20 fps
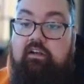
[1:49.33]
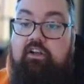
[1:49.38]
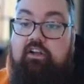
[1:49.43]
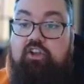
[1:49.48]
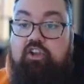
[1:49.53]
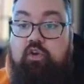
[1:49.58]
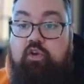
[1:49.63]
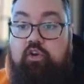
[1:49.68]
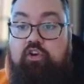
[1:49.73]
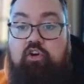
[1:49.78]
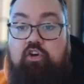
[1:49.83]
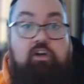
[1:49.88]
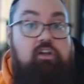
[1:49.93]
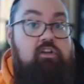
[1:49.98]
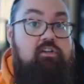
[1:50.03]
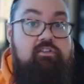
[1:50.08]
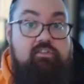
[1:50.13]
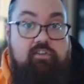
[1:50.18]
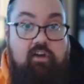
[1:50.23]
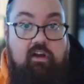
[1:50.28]
You could turn
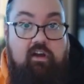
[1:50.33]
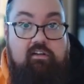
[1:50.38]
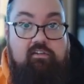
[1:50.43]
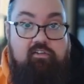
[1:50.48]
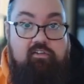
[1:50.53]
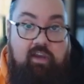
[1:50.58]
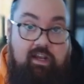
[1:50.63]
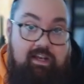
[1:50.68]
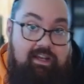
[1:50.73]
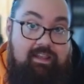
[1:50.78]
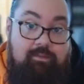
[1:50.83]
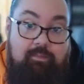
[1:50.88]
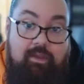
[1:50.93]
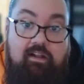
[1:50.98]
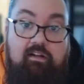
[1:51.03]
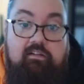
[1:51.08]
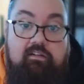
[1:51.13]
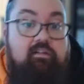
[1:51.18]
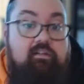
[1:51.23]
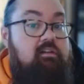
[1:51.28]
alerts on so you get
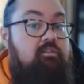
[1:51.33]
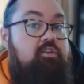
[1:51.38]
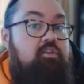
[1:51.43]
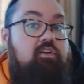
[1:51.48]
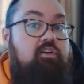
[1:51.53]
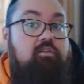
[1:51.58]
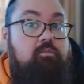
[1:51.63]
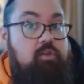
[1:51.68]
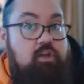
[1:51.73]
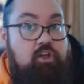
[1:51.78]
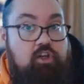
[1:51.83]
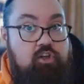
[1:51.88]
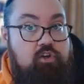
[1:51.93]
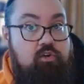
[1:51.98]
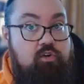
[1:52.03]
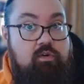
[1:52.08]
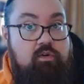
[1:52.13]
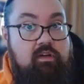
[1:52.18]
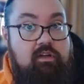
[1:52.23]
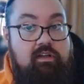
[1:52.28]
emailed if there's something
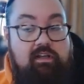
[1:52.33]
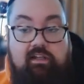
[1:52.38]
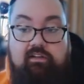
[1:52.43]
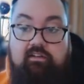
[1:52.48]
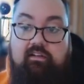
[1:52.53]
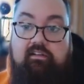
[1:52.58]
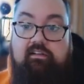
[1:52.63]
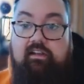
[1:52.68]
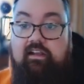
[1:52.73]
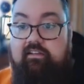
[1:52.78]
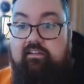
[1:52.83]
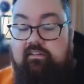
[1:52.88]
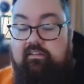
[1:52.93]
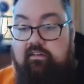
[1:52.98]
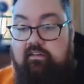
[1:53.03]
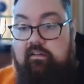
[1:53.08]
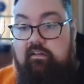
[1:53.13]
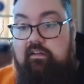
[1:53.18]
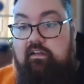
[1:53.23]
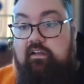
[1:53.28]
new in this list.
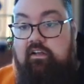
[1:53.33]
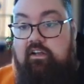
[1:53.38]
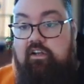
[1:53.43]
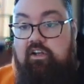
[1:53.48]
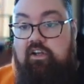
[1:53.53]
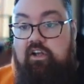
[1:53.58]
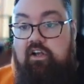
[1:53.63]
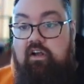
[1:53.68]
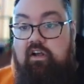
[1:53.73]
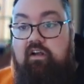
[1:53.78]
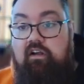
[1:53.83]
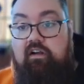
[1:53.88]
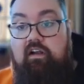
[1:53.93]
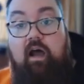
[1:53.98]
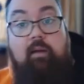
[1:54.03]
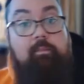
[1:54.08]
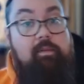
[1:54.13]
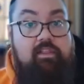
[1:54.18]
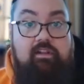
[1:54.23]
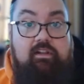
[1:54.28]

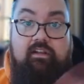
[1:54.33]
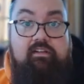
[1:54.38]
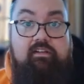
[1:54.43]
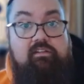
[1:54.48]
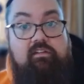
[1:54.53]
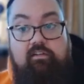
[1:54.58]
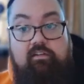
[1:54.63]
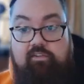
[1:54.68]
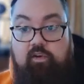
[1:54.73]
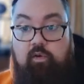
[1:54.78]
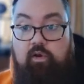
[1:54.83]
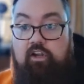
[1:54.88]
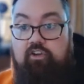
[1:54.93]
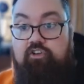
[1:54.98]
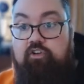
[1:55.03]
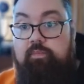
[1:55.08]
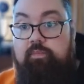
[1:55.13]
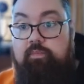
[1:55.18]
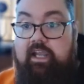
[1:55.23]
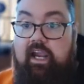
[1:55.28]
Copy the list if you want to
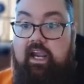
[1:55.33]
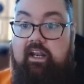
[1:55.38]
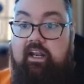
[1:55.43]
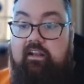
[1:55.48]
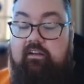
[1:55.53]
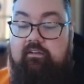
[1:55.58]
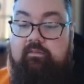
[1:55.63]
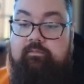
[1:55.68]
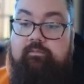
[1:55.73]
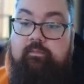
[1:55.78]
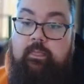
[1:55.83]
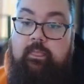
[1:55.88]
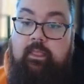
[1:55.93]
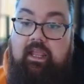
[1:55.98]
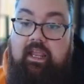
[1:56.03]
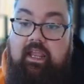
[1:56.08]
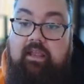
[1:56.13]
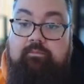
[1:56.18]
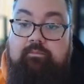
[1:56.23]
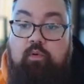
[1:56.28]
duplicate it,
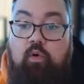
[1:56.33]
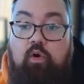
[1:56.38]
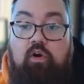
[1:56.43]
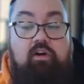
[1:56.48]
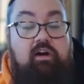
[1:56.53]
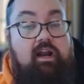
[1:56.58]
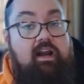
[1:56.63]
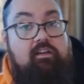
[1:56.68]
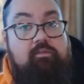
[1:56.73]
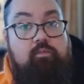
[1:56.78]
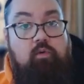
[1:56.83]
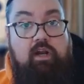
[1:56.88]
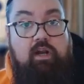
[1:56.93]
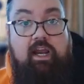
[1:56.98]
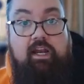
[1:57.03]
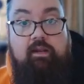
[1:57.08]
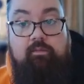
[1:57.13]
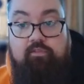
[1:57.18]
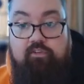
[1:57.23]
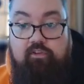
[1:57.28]
import or export
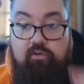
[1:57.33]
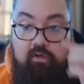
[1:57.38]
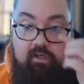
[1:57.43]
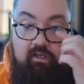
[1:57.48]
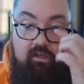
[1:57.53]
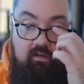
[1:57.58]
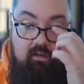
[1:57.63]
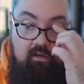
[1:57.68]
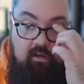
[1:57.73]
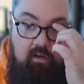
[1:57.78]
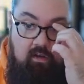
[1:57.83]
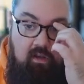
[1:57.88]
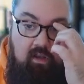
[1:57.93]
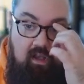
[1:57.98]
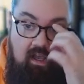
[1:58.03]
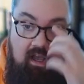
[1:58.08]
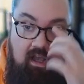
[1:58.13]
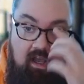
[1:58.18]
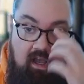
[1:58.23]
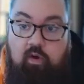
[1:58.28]
items to it,
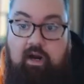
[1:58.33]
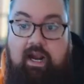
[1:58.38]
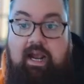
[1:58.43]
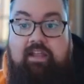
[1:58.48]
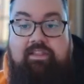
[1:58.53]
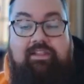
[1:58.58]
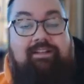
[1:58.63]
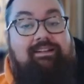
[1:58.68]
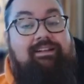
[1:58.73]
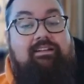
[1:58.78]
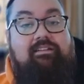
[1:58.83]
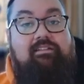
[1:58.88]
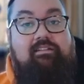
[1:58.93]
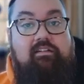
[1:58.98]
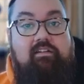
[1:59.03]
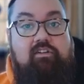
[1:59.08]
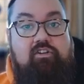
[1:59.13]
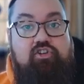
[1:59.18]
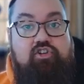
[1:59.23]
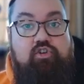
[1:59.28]
or add the list
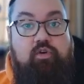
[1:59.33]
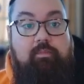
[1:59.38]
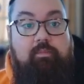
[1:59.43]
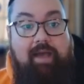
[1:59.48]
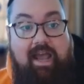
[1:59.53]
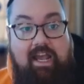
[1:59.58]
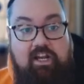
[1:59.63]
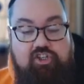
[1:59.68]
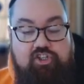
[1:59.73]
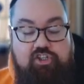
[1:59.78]
to a batch